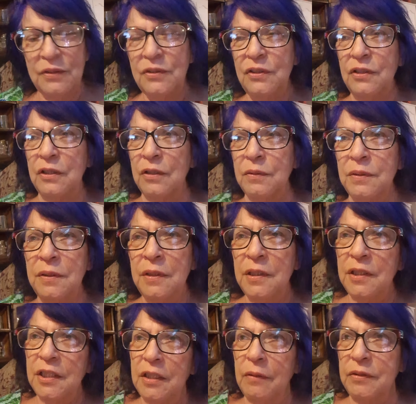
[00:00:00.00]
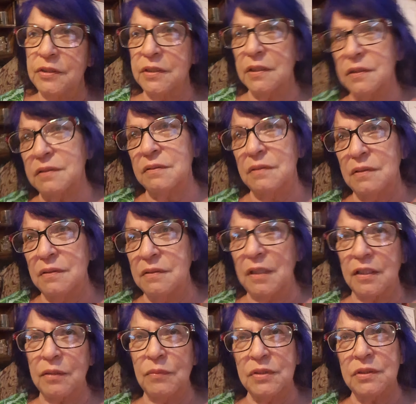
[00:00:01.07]
It was just
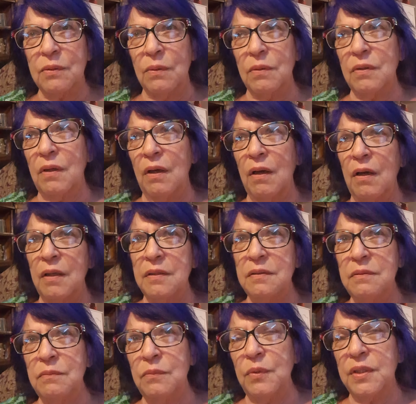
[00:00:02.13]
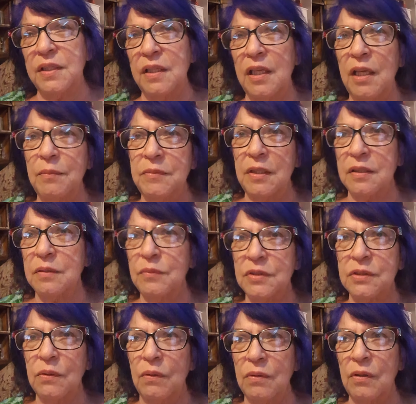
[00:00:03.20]
nothing was going on with them, nothing was
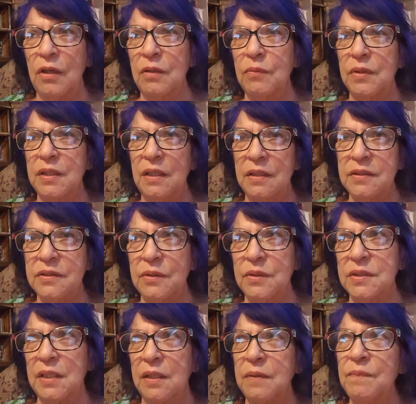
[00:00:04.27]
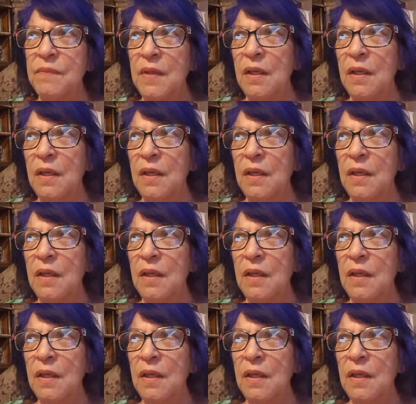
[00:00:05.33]
going on with us. So it's like,